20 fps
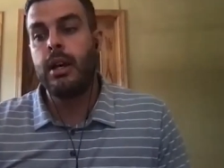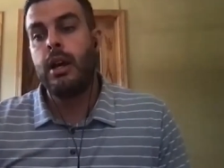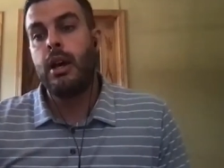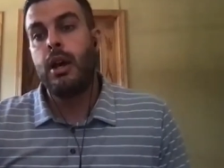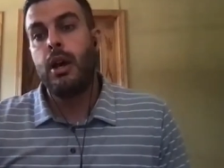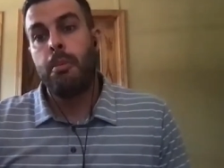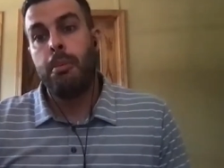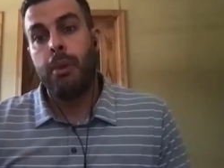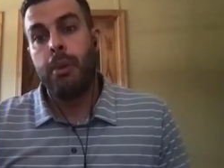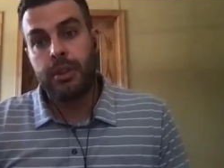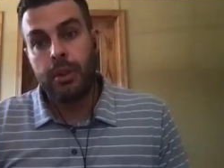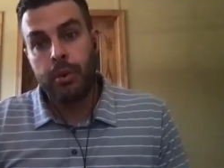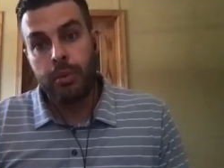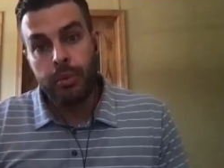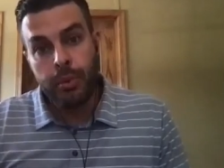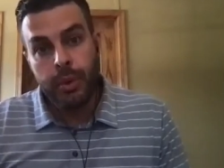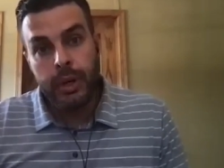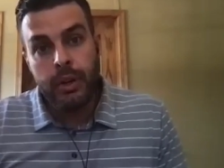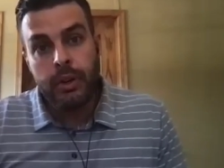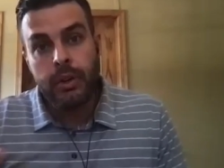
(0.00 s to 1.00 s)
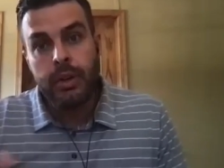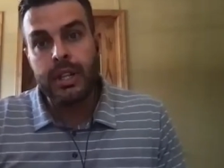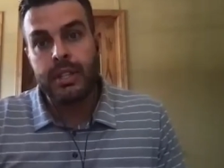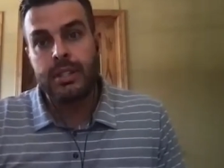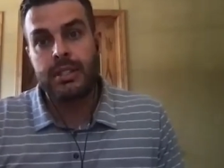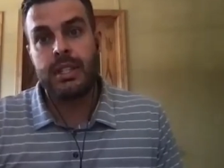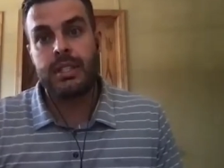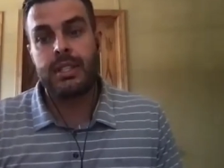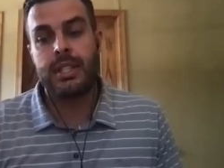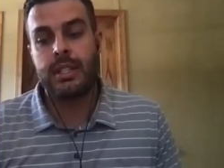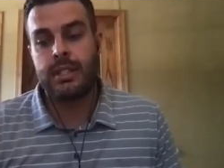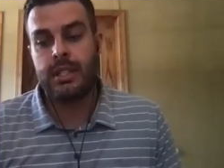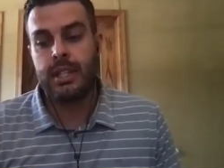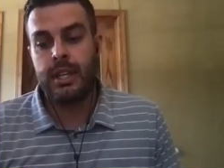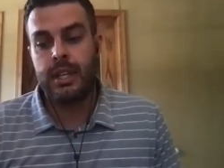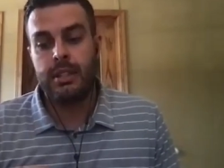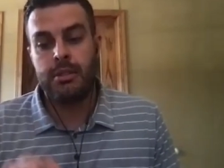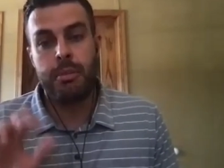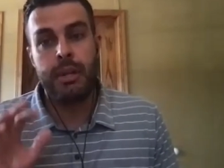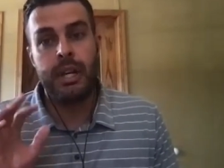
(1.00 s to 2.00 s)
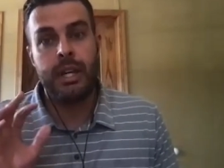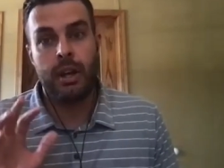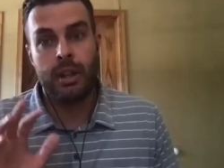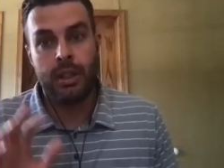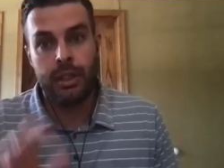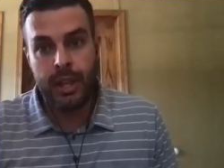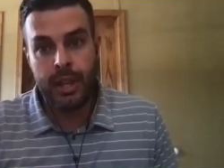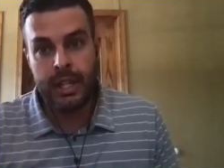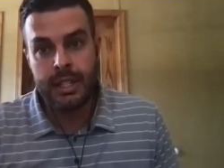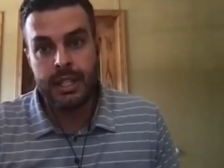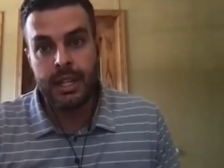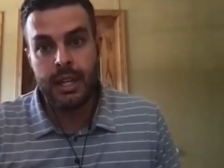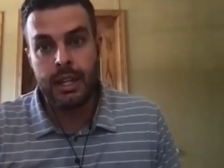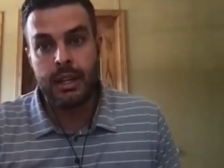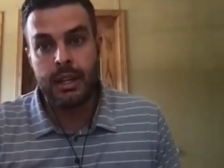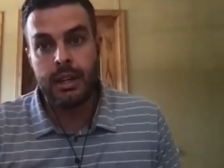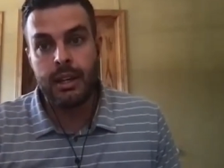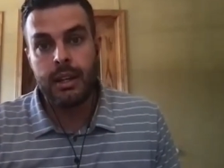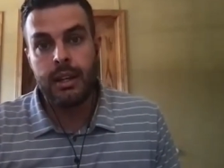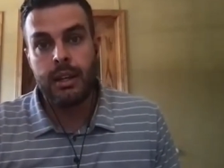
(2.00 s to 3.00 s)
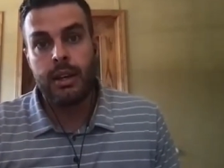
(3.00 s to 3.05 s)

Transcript: Mm-hmm. the real consistency is being authentic,